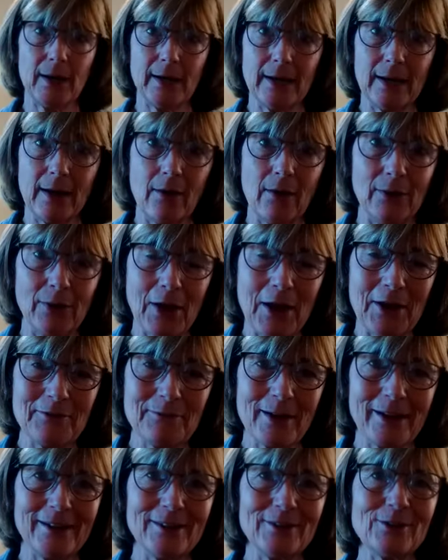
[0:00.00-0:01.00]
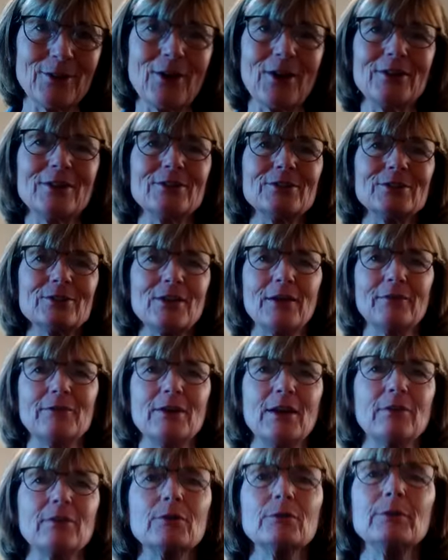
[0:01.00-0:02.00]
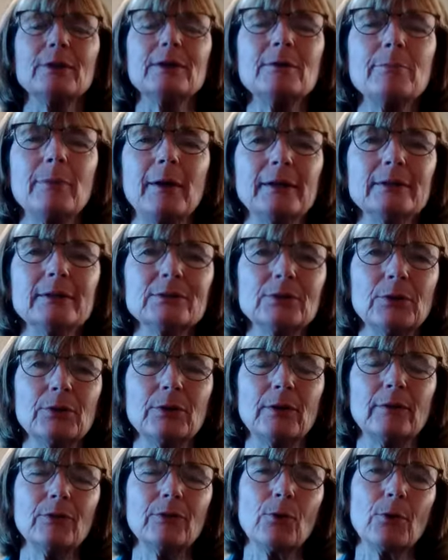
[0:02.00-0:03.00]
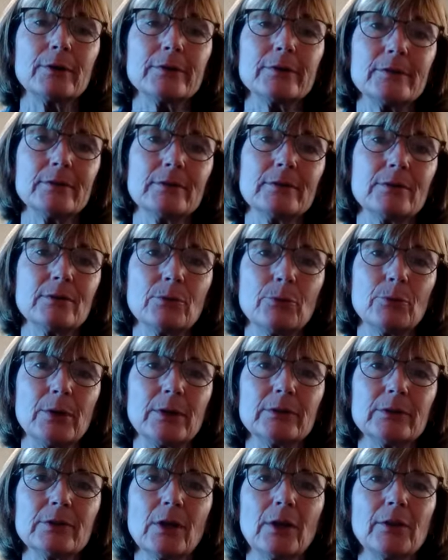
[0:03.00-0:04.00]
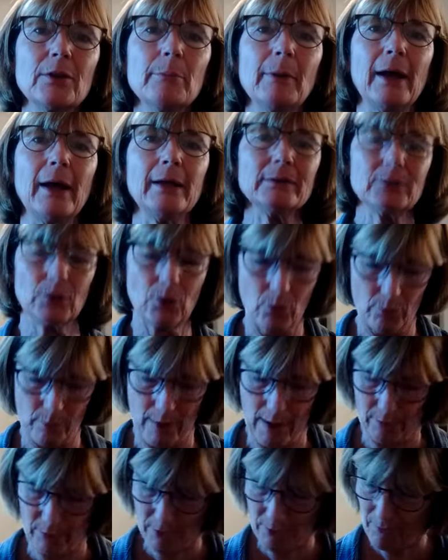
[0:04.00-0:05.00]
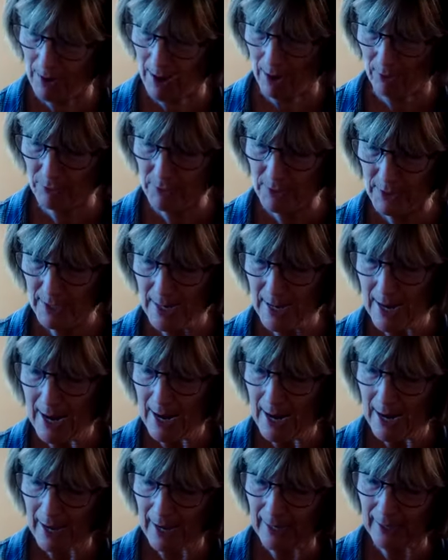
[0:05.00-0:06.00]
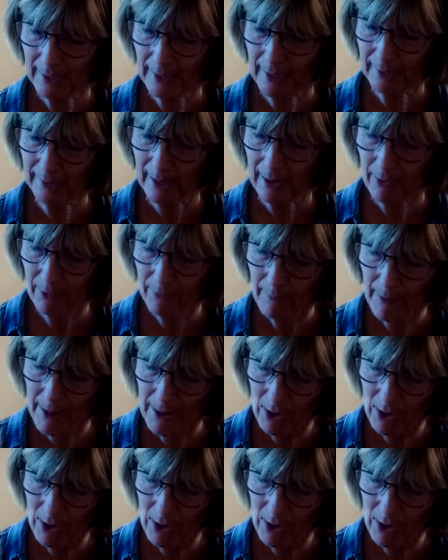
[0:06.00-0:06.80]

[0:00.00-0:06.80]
right now. A lot of my kindergartners have never ridden a bus, so the, of course this is the wheels on the bus, go round and round. And I layer my